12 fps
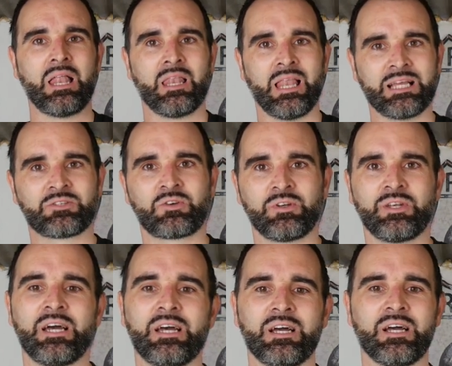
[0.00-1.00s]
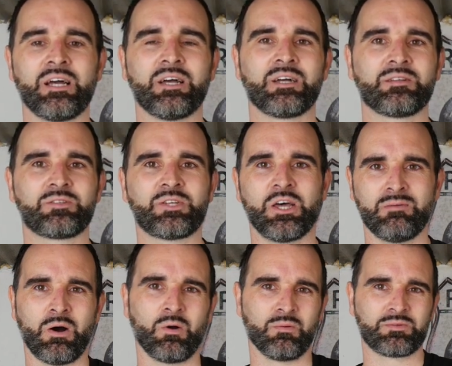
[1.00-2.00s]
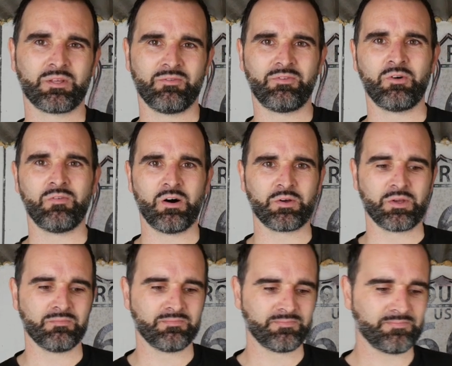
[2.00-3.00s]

Let's go and turn the motor up to the full volume.